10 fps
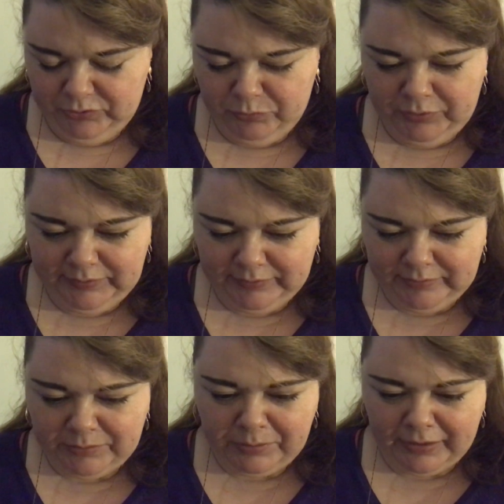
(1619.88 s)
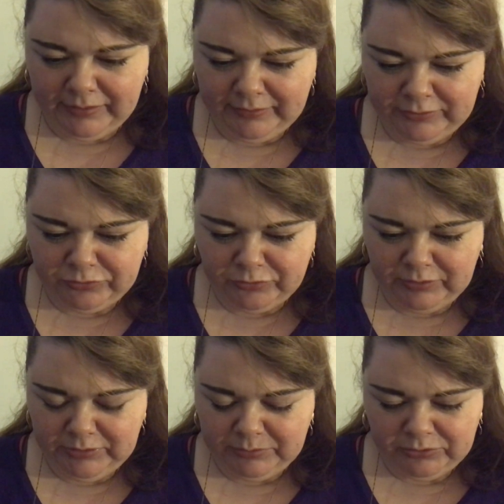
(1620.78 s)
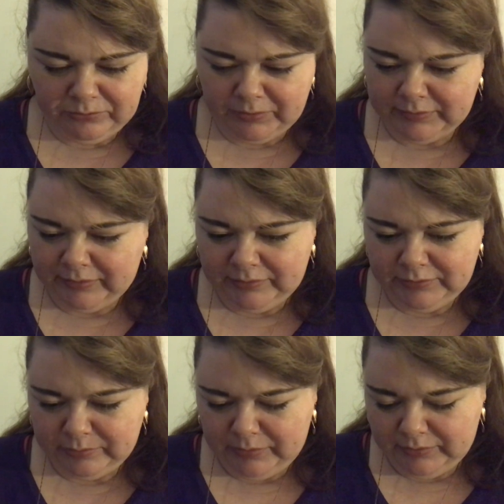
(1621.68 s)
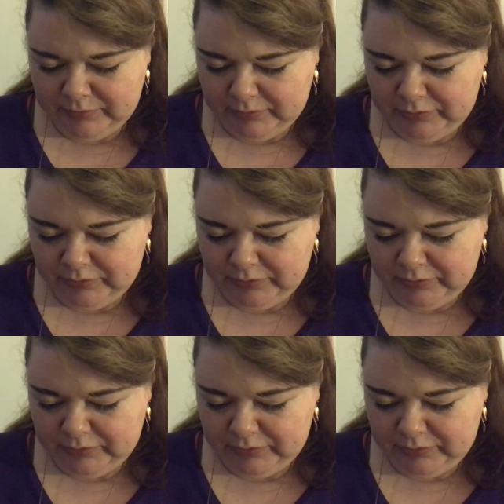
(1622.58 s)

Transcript: worried that they're a player, not they're juggling you with somebody else as well, because I've got